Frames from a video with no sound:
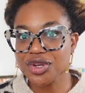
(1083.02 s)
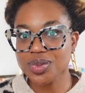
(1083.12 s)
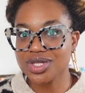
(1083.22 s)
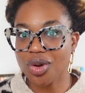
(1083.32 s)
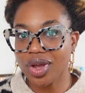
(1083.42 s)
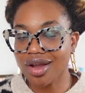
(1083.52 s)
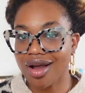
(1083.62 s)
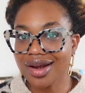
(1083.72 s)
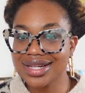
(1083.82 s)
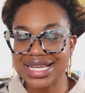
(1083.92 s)
knows what's going
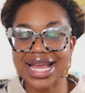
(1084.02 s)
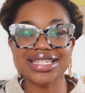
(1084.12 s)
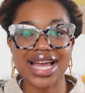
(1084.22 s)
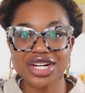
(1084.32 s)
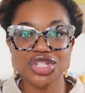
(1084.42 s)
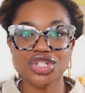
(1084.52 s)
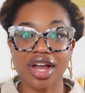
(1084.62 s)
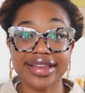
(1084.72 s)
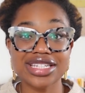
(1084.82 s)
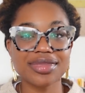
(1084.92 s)
on and is actually
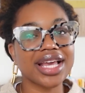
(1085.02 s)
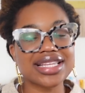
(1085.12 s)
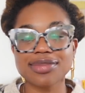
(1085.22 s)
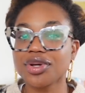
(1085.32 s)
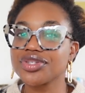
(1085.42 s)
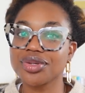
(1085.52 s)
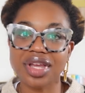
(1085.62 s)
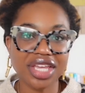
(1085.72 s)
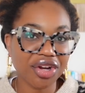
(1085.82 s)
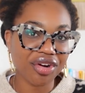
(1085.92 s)
talking to me, as opposed to a
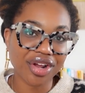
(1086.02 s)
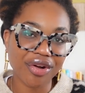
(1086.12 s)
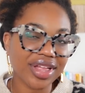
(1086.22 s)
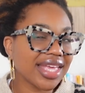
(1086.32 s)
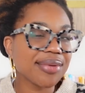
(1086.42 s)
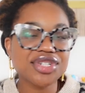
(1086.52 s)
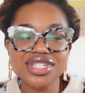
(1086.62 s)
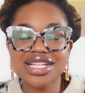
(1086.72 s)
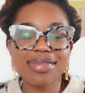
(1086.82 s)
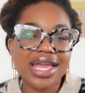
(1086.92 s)
year ago, he was
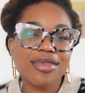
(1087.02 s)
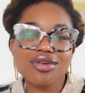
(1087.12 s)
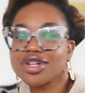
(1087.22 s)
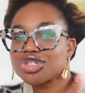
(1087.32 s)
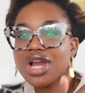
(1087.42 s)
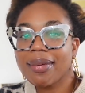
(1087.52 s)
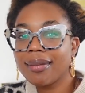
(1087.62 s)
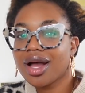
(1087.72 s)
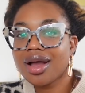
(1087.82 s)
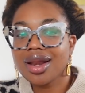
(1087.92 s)
just a baby. You could strap
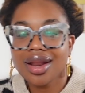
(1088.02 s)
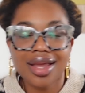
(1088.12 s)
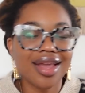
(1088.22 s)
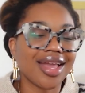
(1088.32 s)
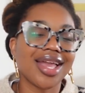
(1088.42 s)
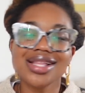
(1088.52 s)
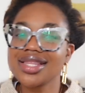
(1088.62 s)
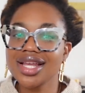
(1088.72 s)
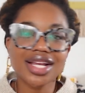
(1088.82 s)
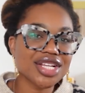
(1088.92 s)
him on and
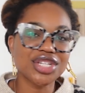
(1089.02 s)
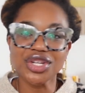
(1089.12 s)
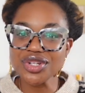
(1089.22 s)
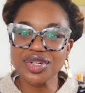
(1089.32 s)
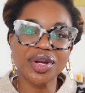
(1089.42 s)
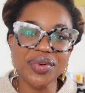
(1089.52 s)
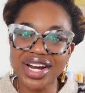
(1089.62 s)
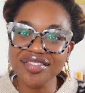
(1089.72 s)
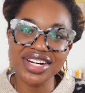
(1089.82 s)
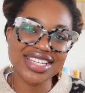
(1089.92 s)
then continue doing
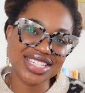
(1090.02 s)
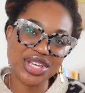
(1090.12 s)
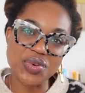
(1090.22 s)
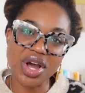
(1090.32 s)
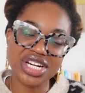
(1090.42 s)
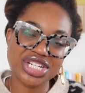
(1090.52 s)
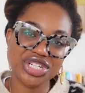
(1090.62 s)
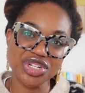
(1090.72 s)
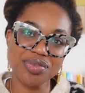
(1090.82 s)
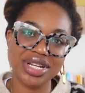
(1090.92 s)
whatever it is that you wanted to
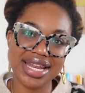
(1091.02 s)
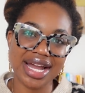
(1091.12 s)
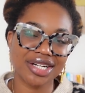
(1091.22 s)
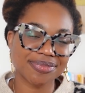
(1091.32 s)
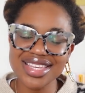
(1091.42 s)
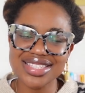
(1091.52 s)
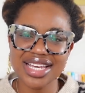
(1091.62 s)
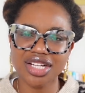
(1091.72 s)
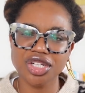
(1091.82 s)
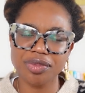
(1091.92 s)
do. But now things
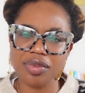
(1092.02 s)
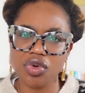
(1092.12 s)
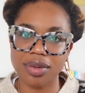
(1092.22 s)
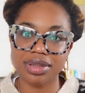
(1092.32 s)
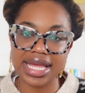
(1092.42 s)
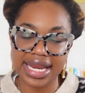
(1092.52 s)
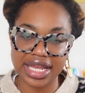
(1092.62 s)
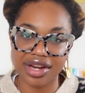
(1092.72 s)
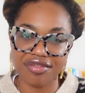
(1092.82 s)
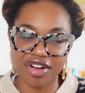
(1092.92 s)
take a little bit more planning
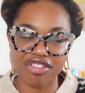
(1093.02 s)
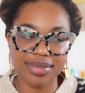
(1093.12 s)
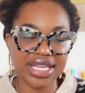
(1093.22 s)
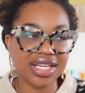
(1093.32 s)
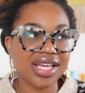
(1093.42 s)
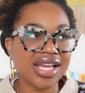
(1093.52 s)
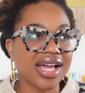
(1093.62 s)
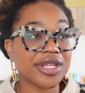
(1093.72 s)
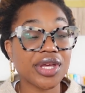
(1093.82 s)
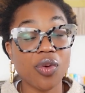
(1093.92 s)
and involvement.
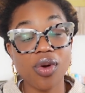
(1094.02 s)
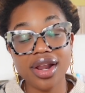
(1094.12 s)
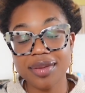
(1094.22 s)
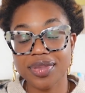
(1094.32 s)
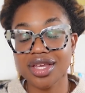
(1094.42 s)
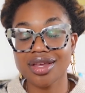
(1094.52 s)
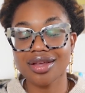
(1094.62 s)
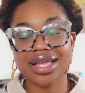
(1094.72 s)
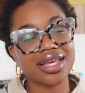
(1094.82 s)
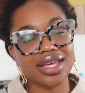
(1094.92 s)
And so I want to
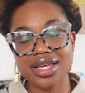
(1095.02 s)
be